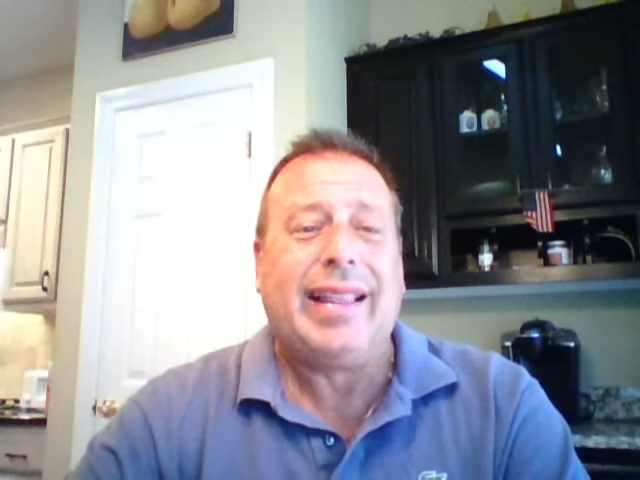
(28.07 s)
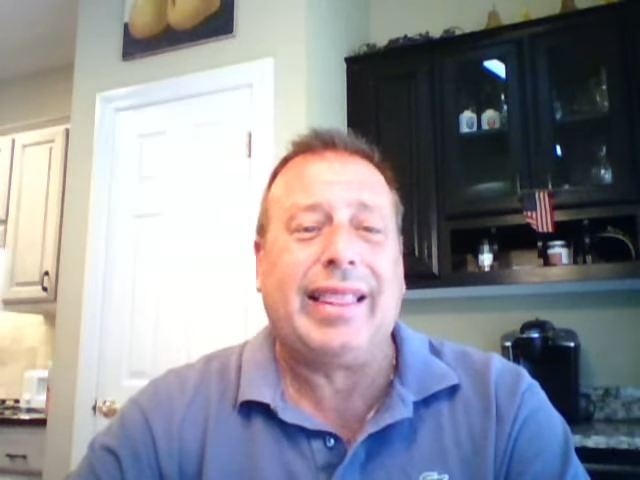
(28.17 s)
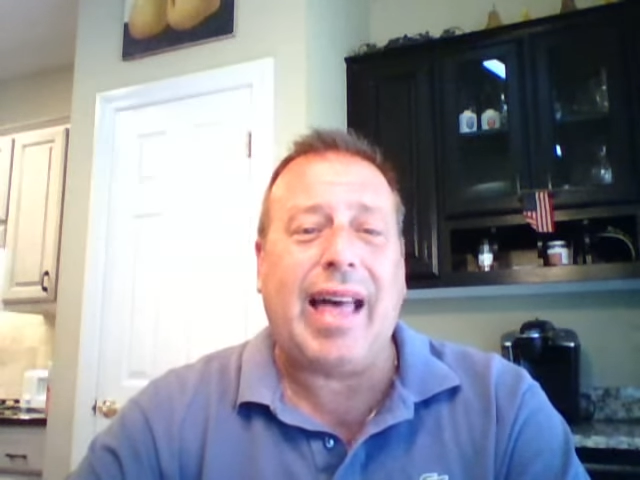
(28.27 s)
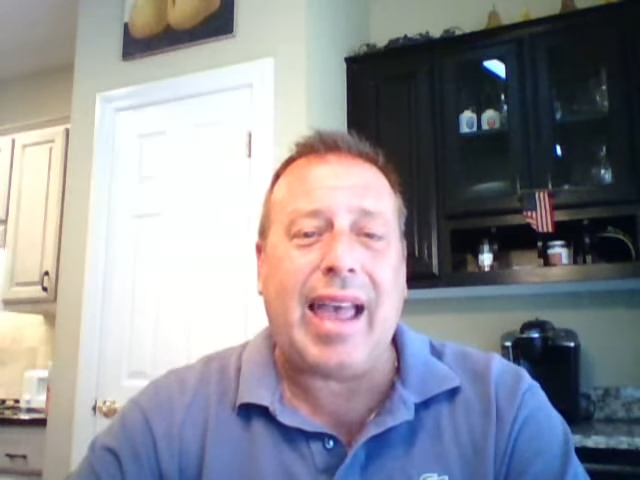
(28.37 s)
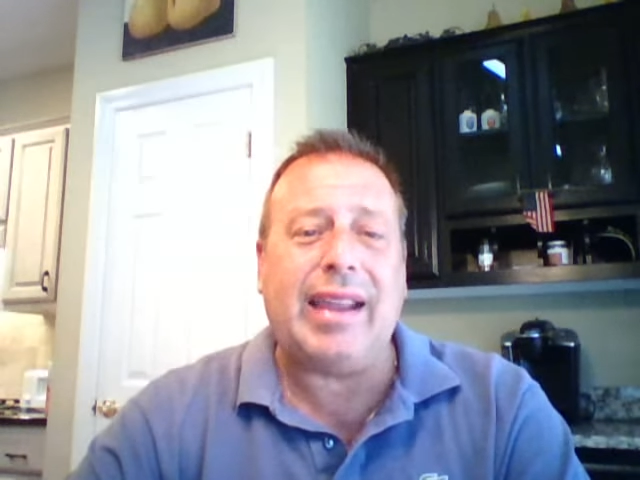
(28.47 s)

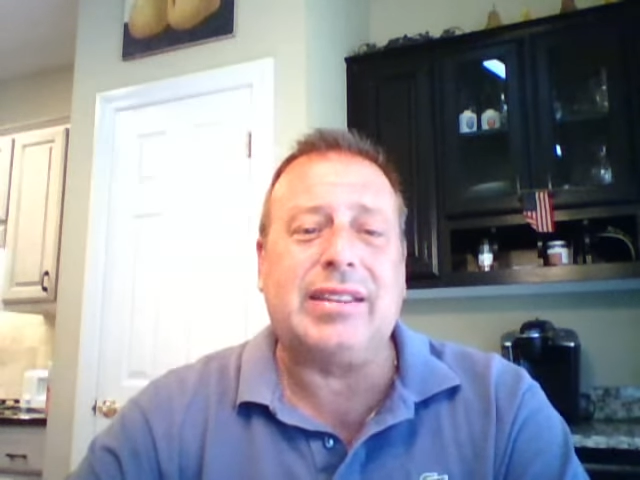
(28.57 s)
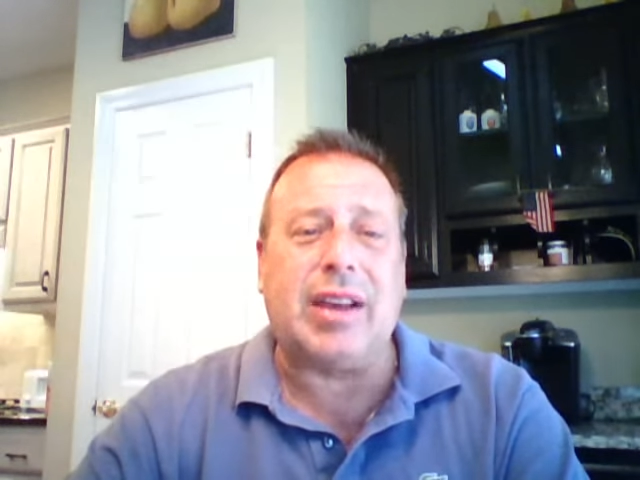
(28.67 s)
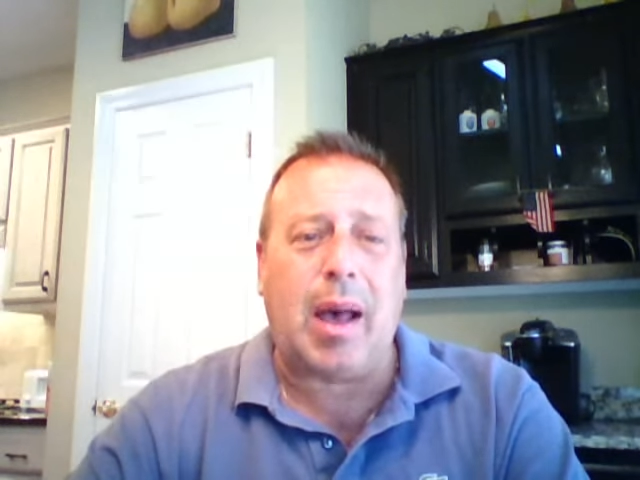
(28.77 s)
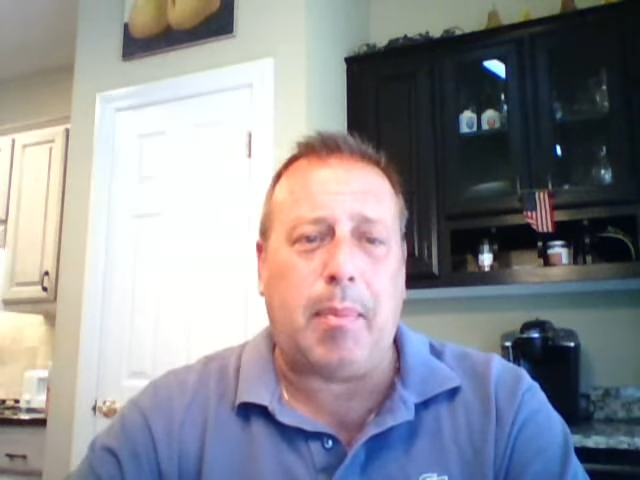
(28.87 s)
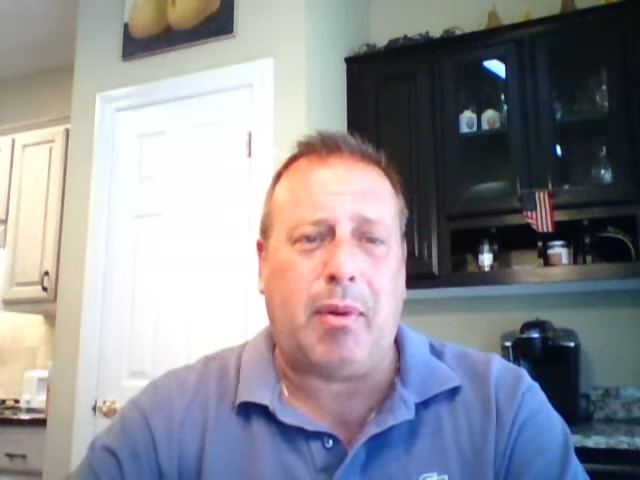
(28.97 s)
lined
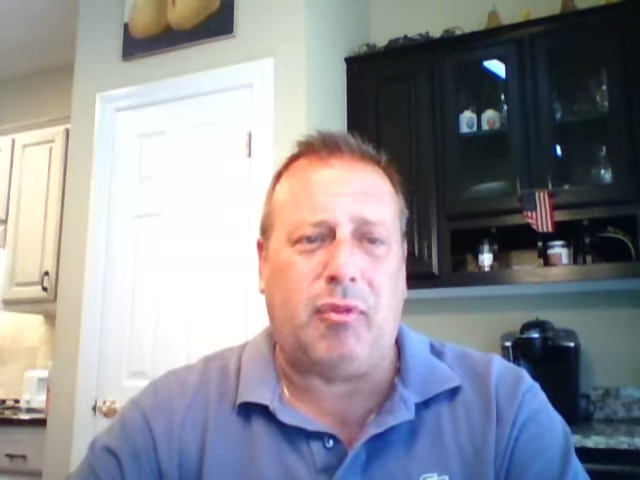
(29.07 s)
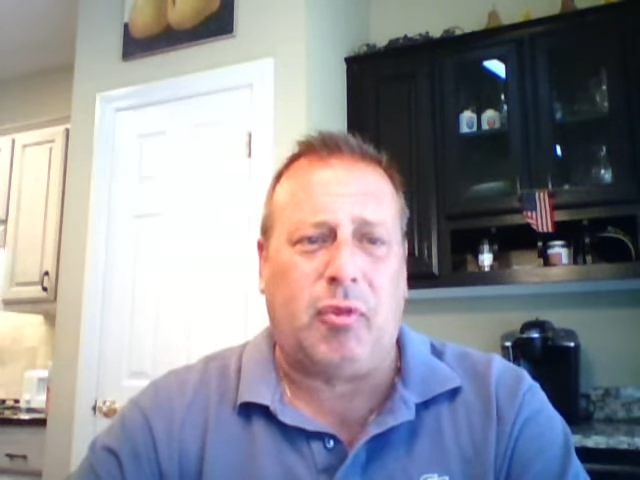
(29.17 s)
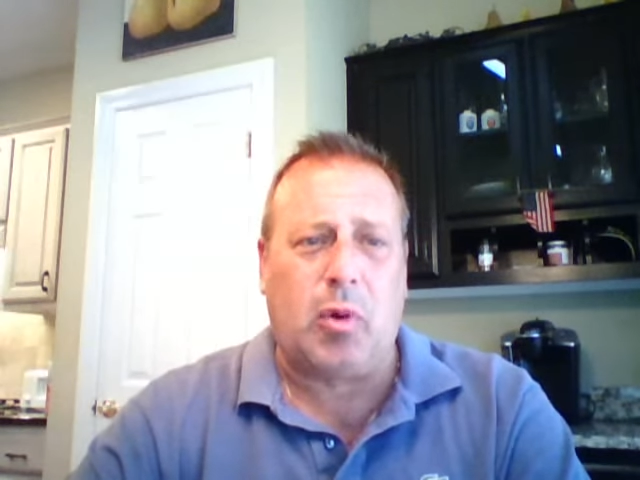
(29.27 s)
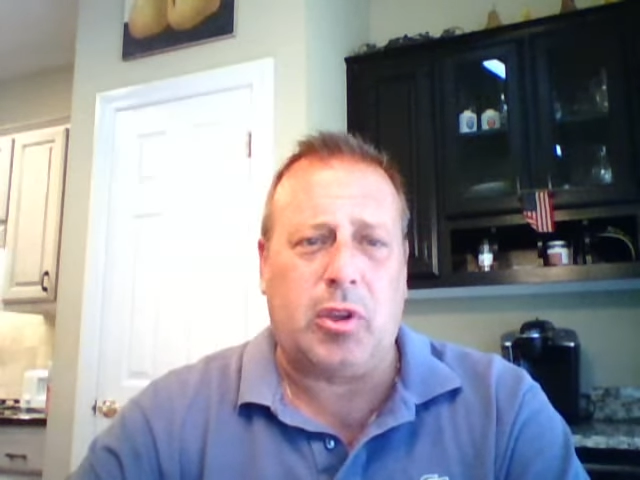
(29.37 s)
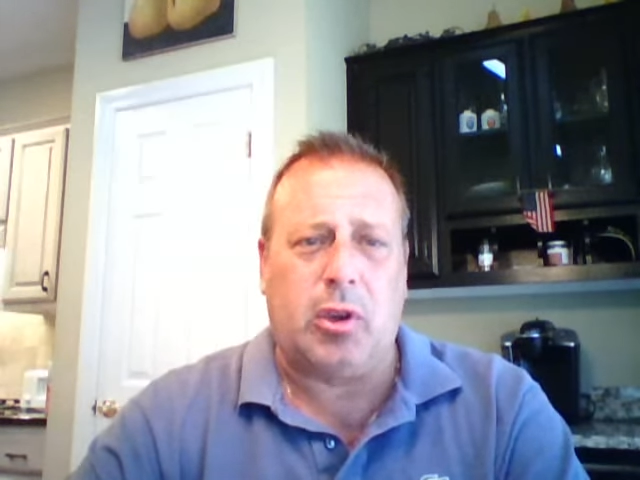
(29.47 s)
up
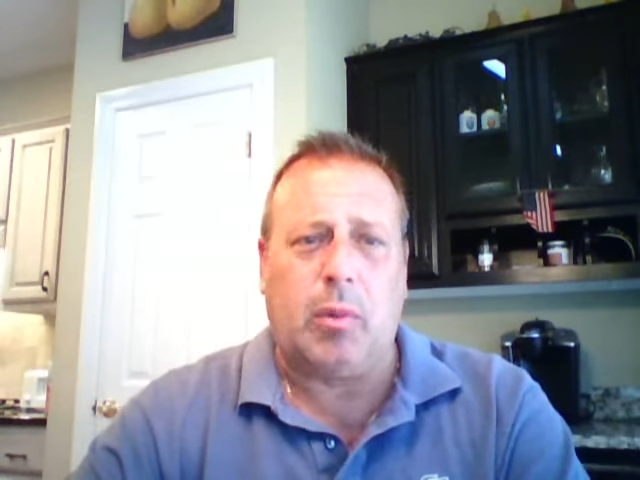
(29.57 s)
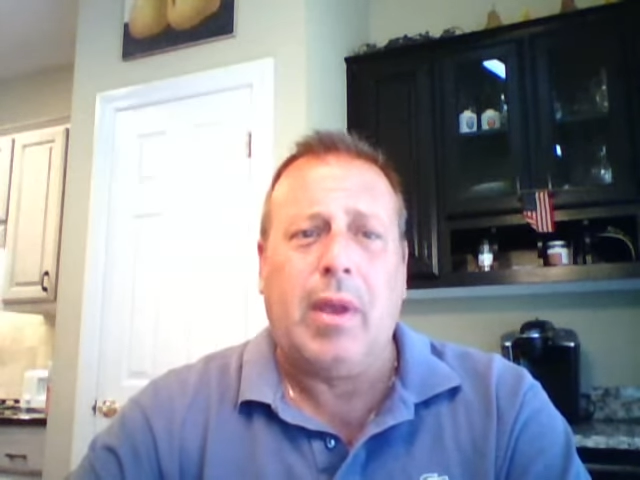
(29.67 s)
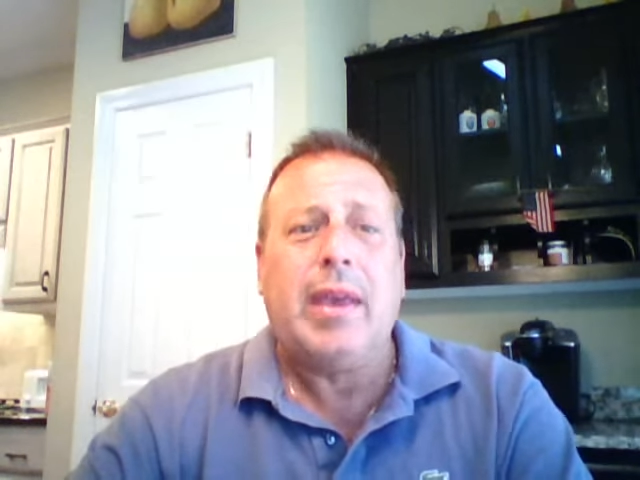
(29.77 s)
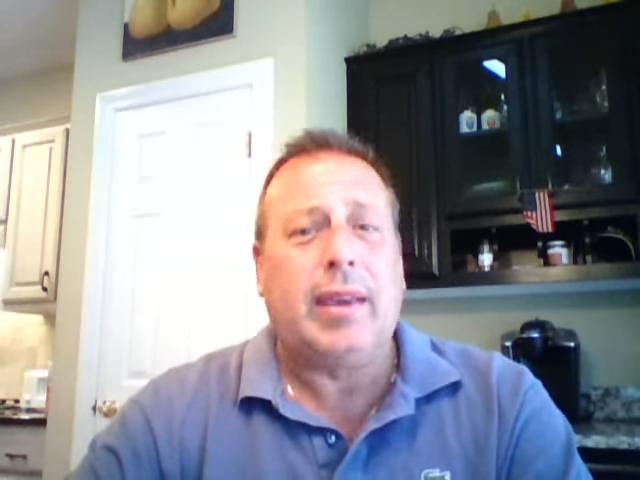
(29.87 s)
for you.